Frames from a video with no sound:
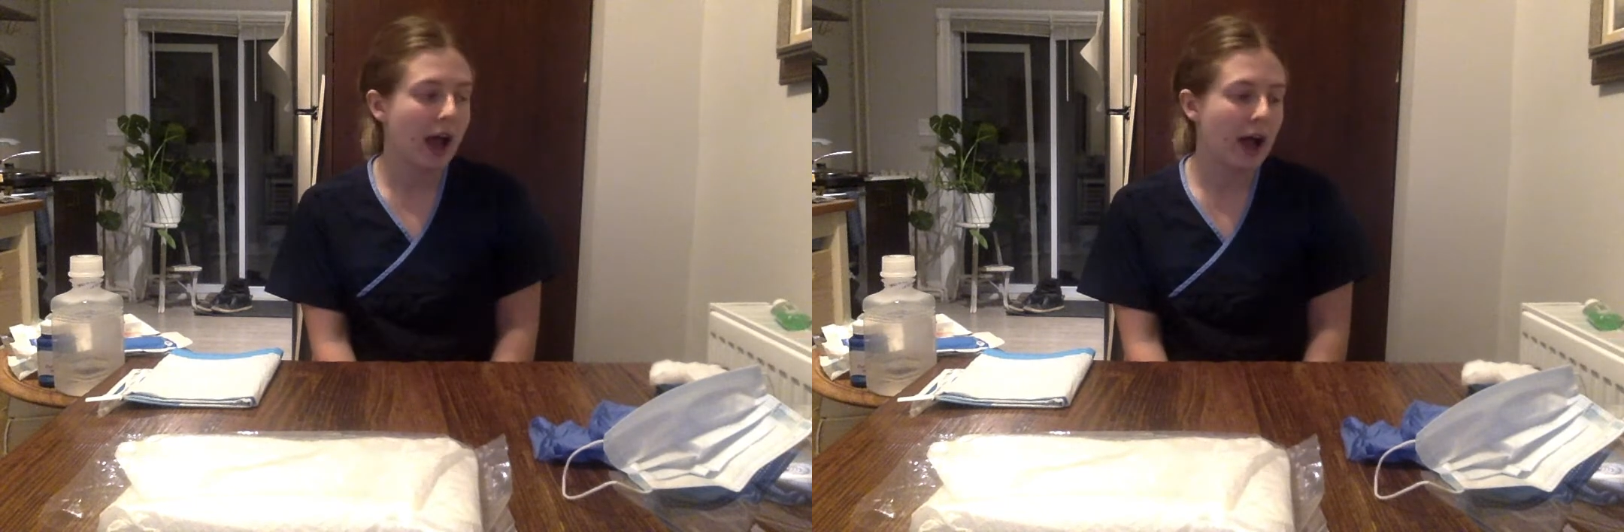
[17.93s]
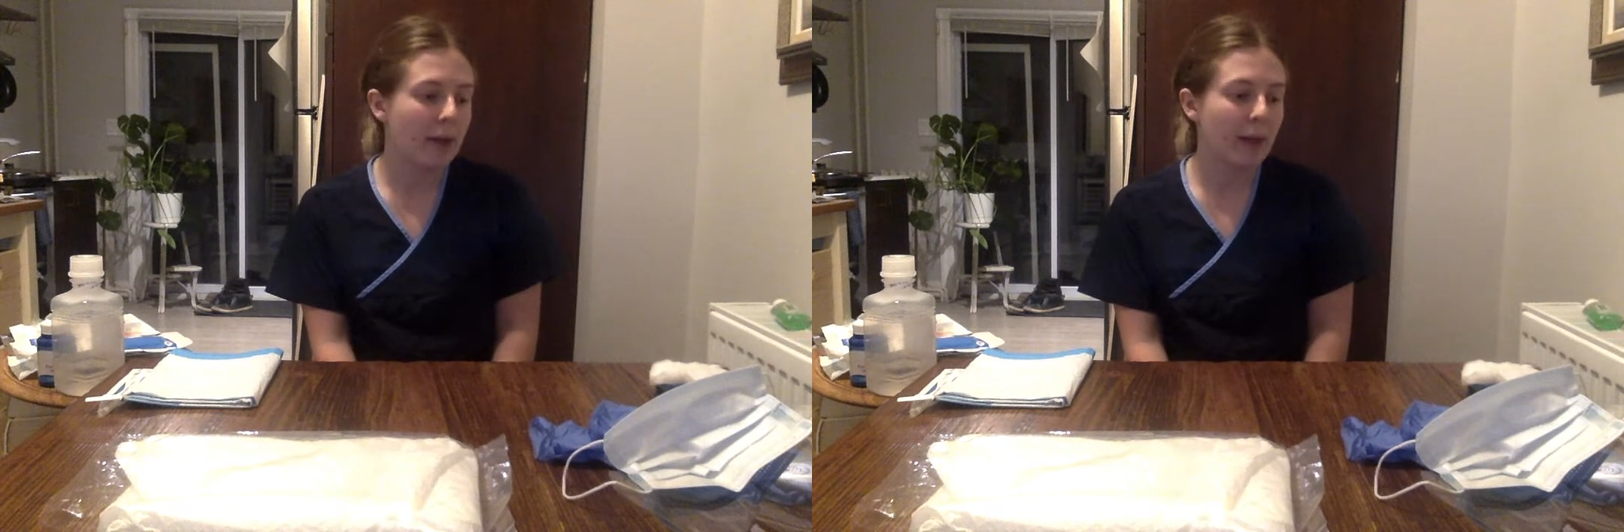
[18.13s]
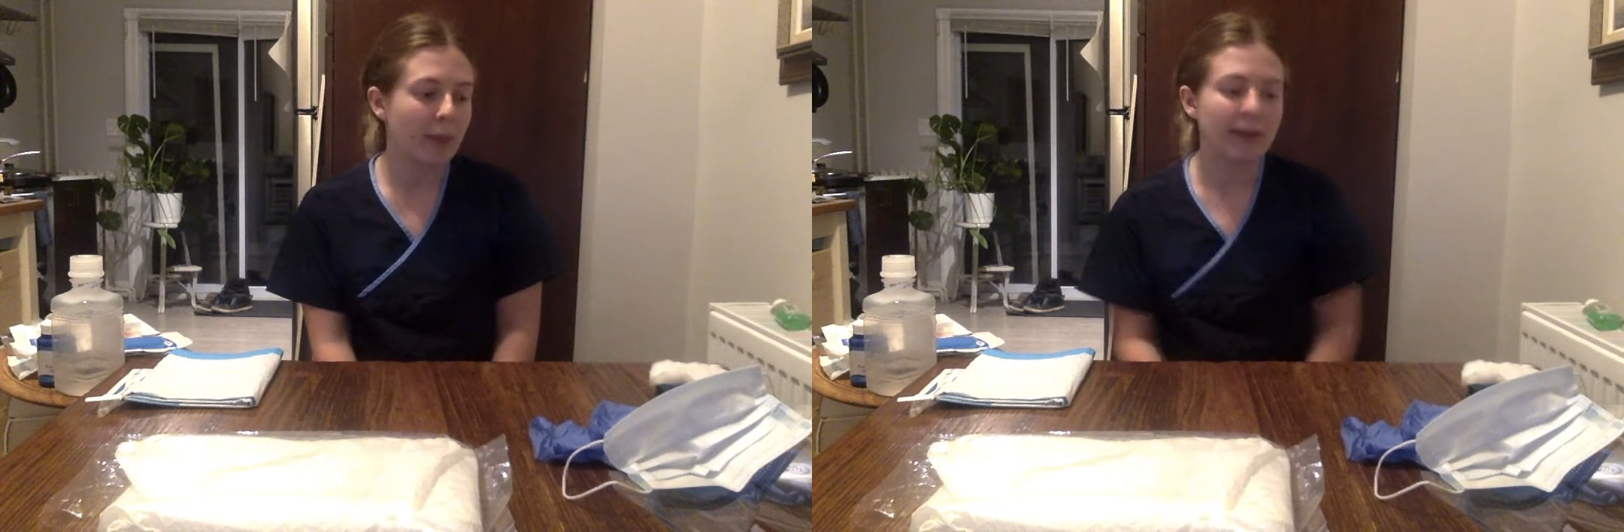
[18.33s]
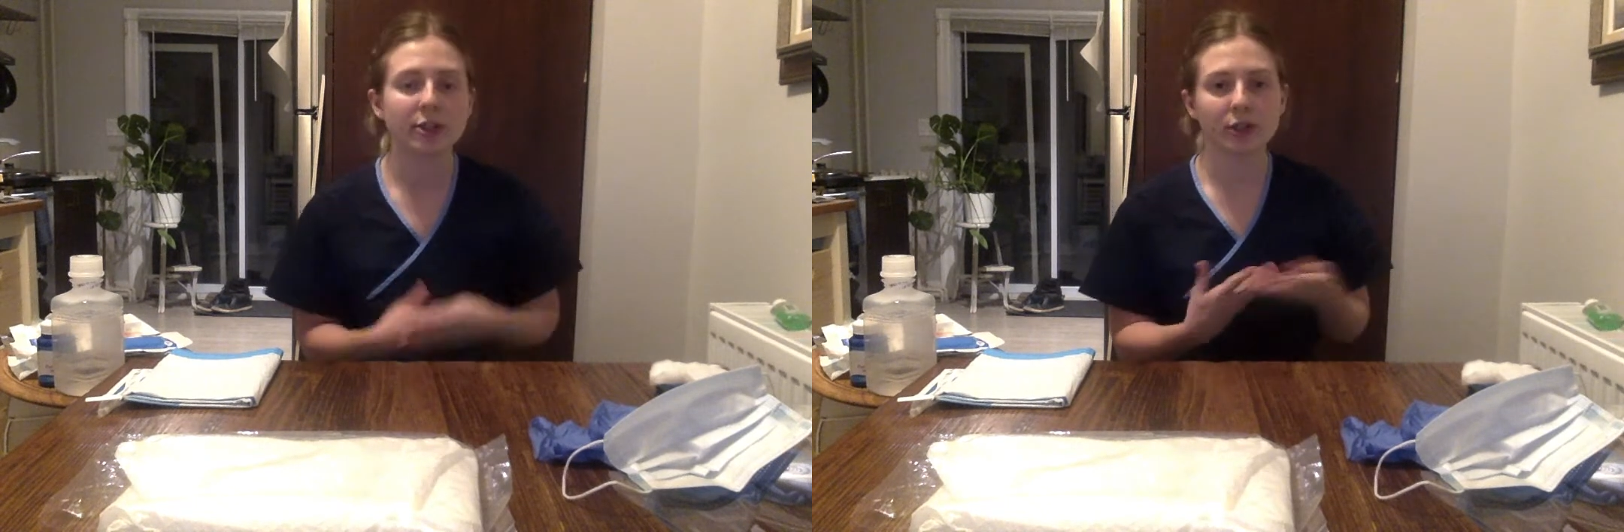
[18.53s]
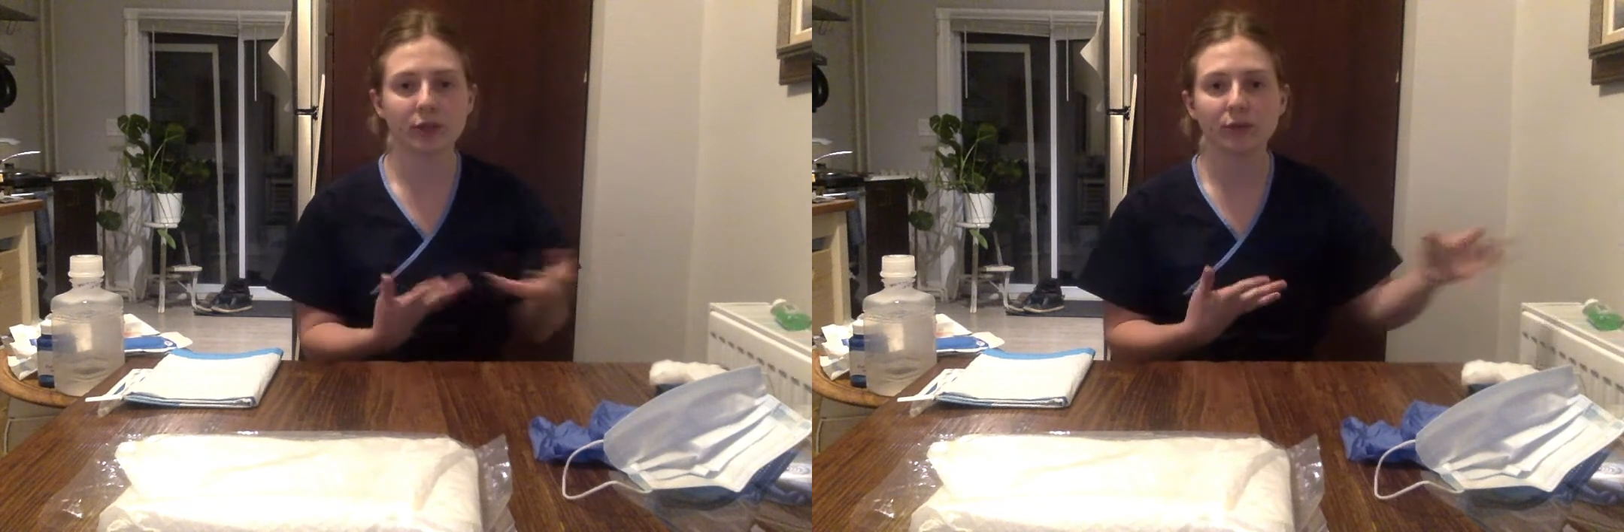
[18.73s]
I'm
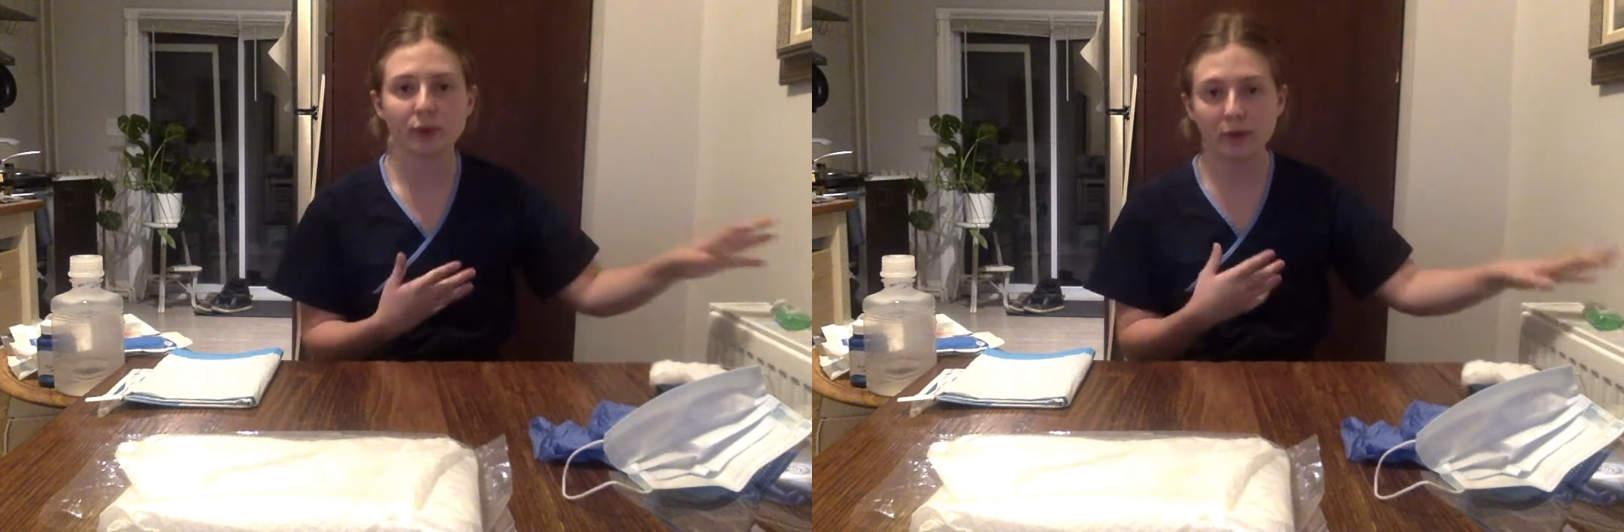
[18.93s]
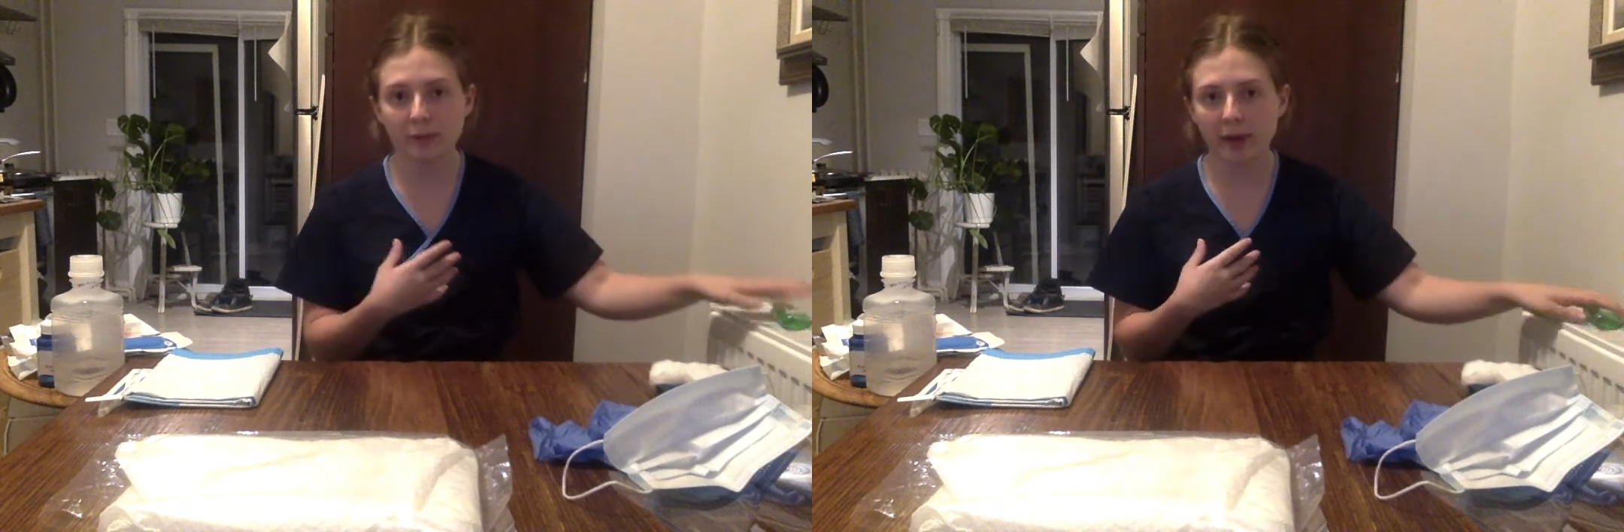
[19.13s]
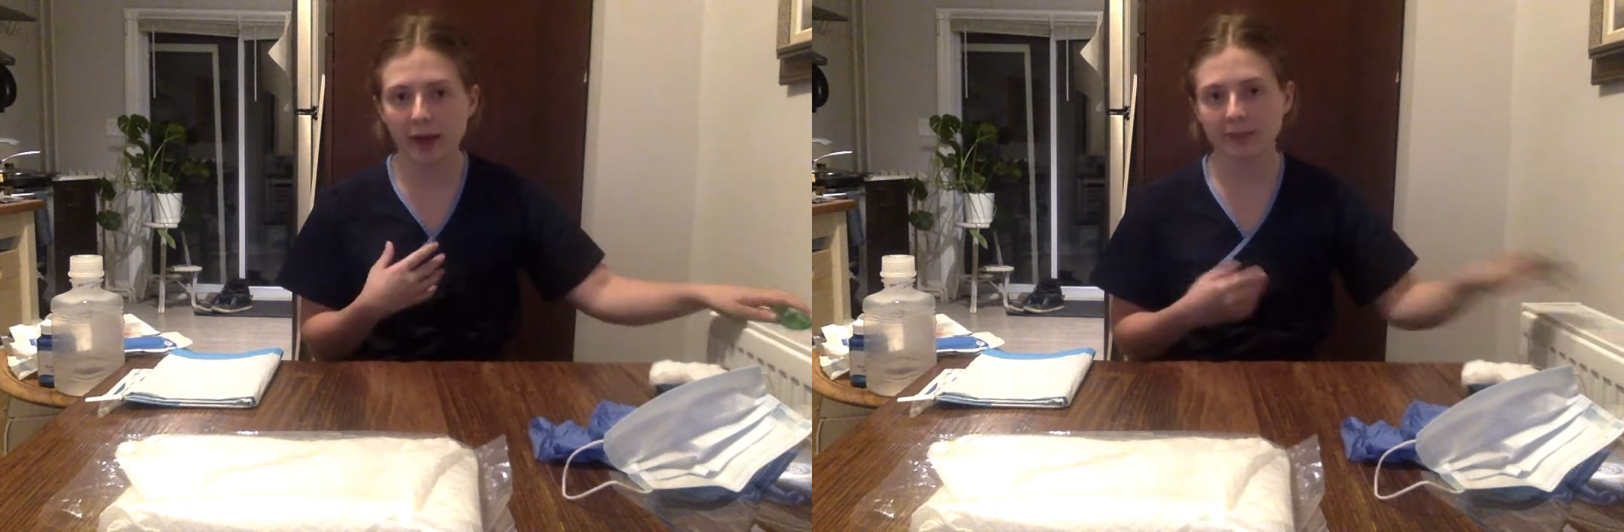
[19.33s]
entering the room,